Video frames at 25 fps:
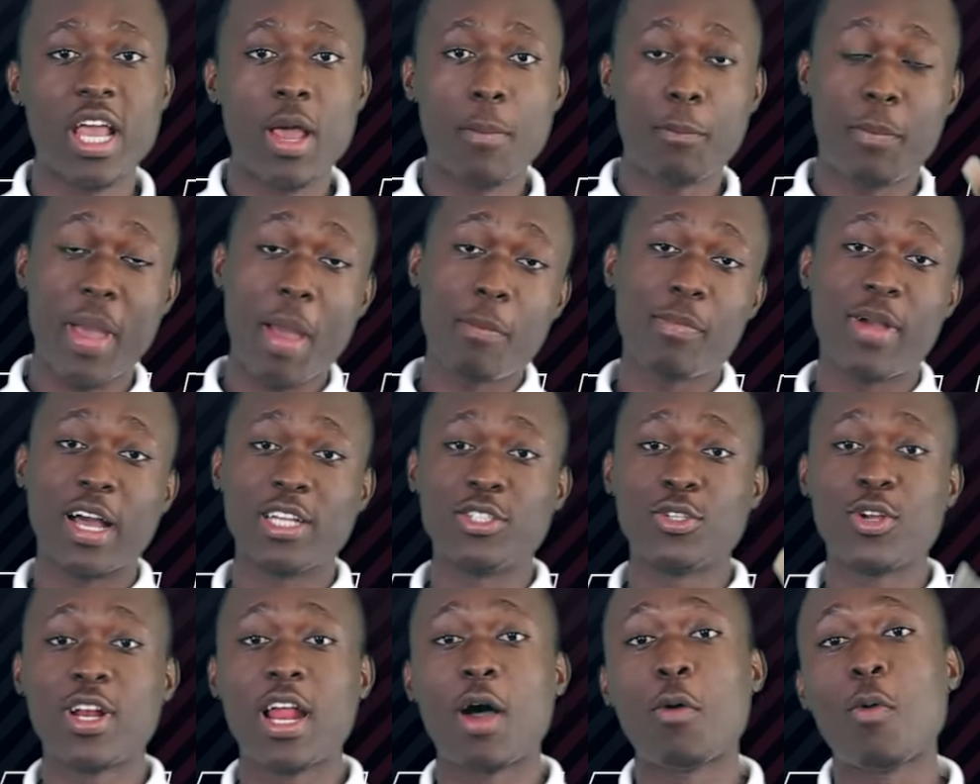Pep
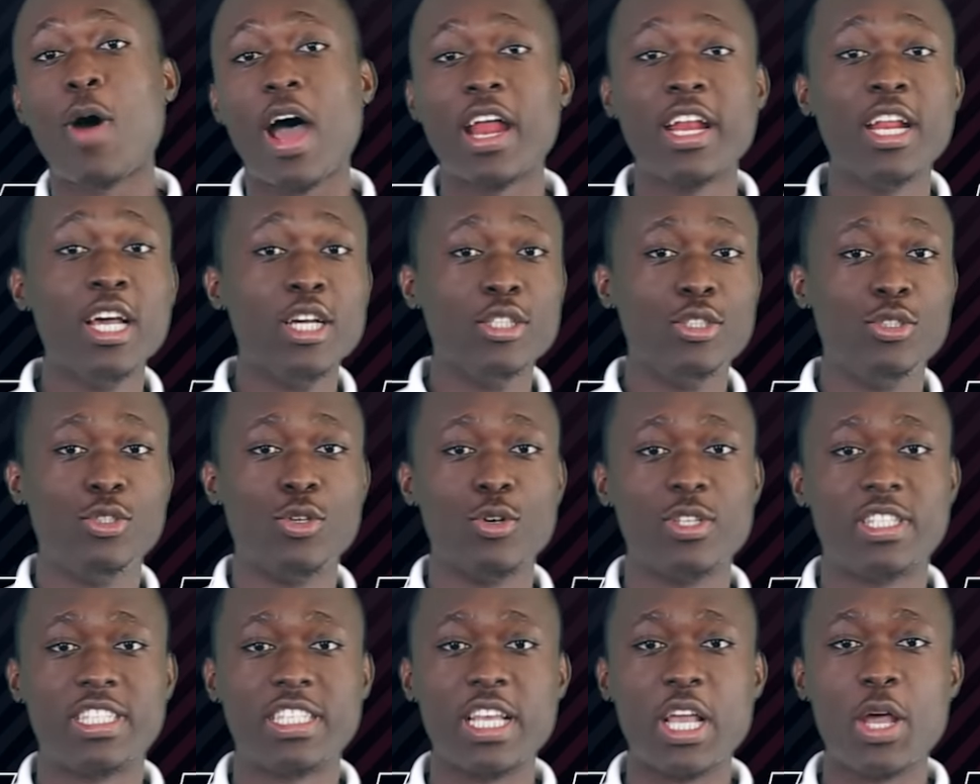Guardiola 1,
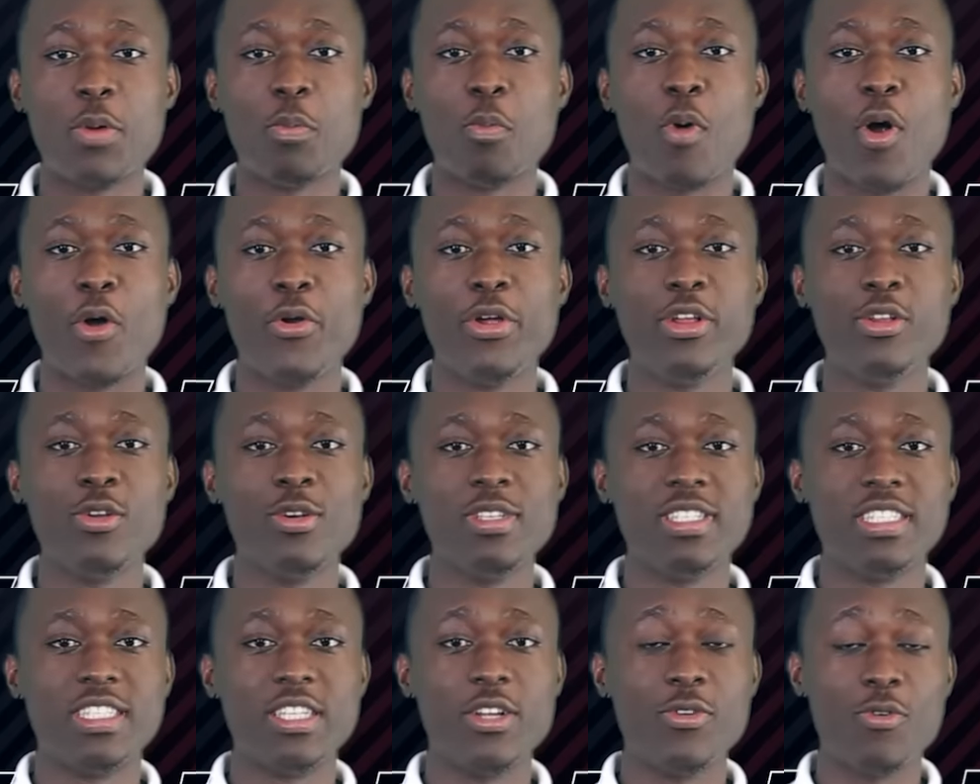Jose Mourinho
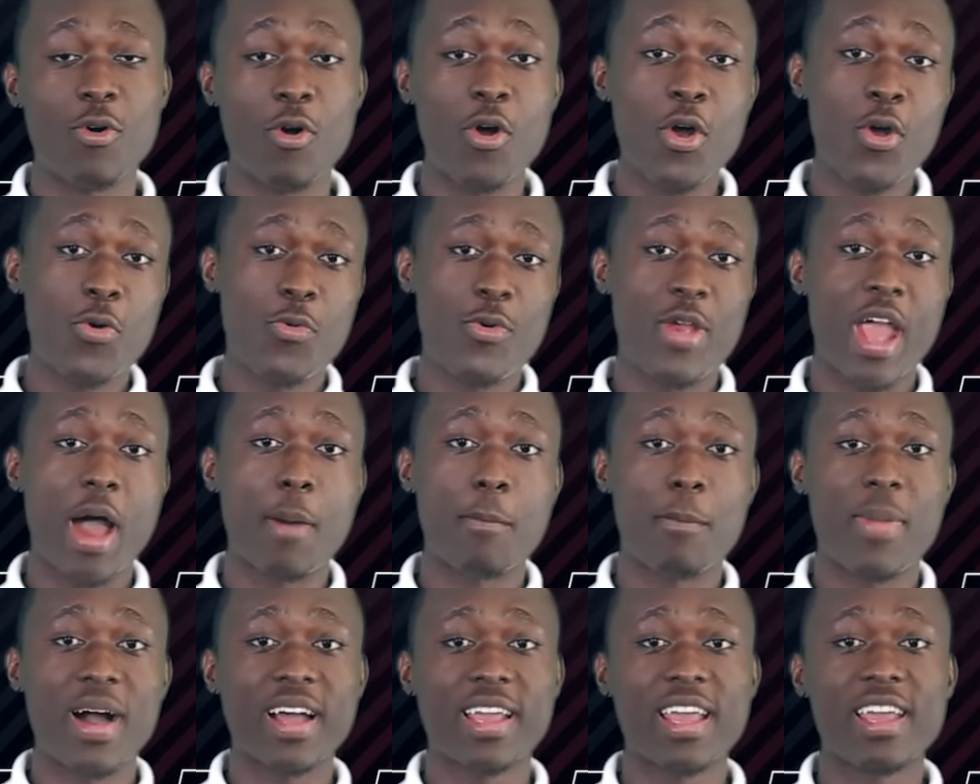0. We are
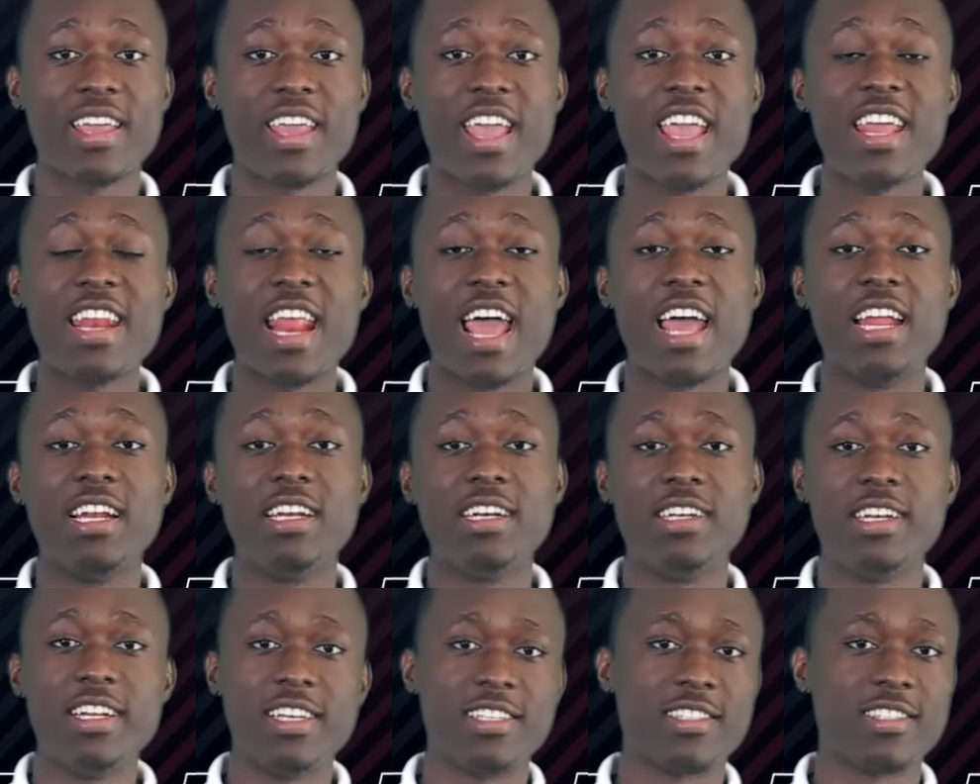back again,
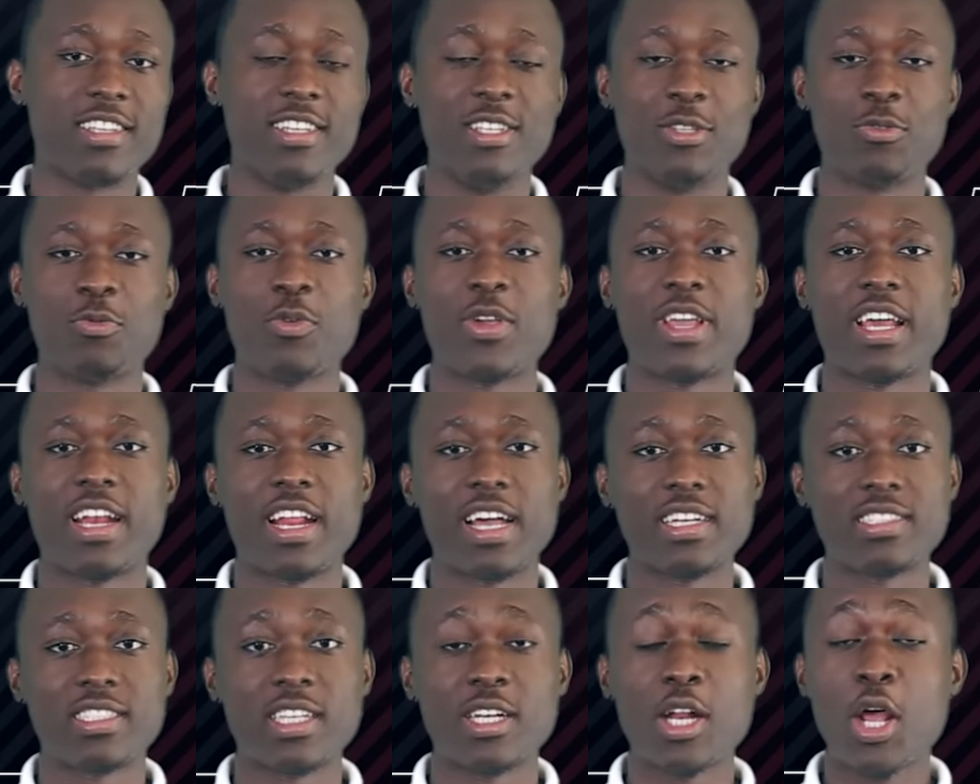and this is Weekend
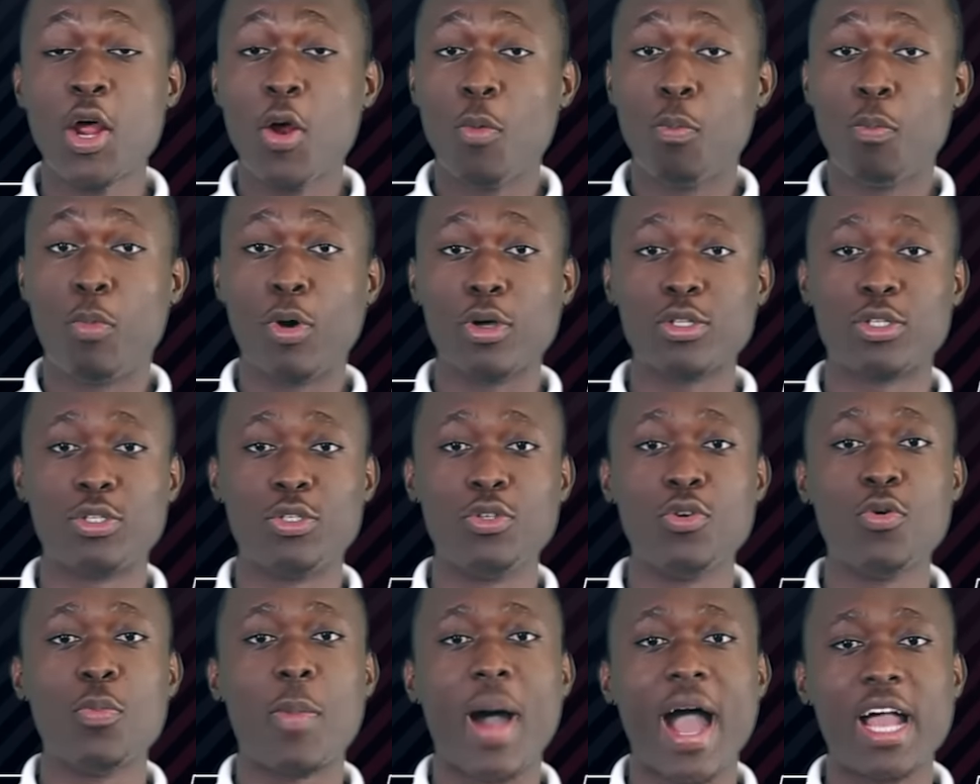Action, brought to
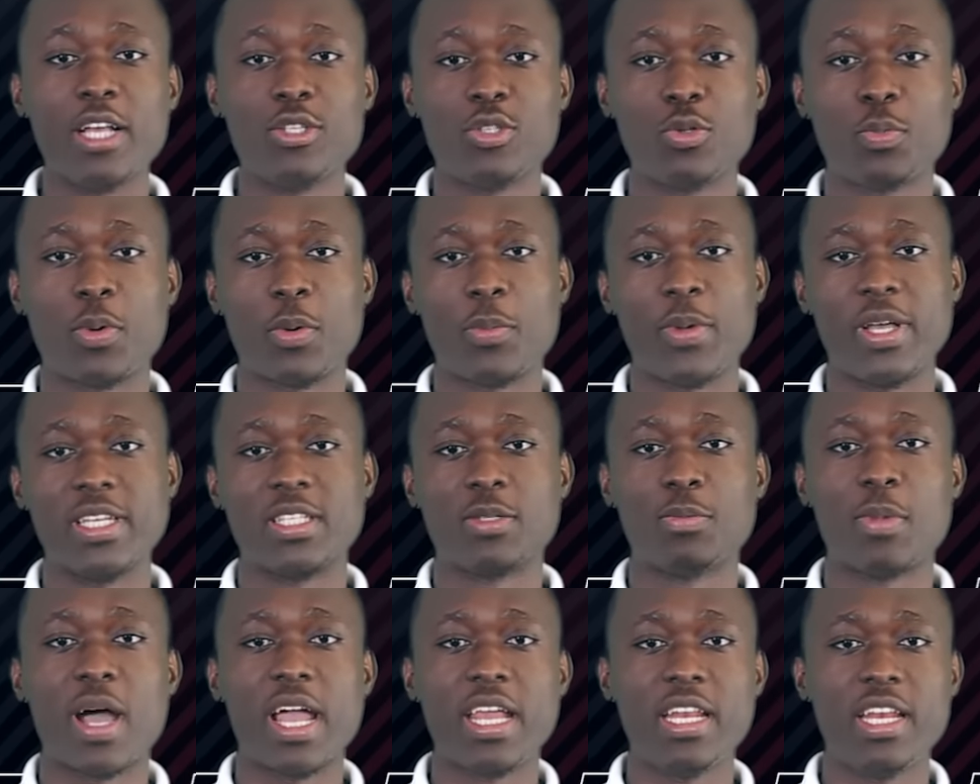you by
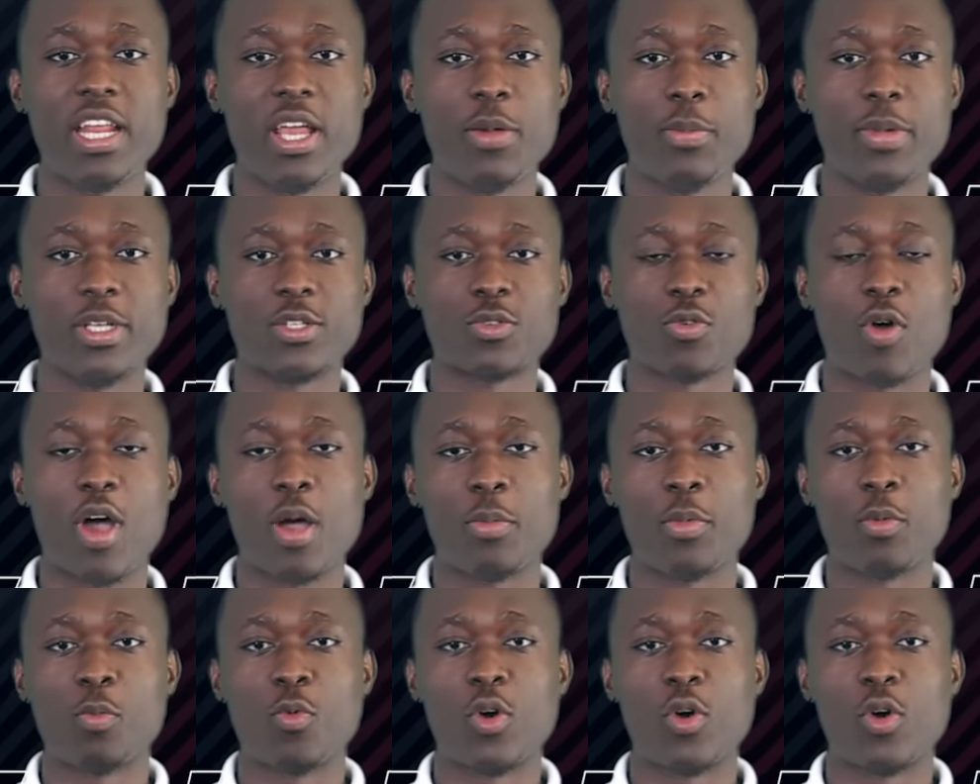Supabet. My name is Kwame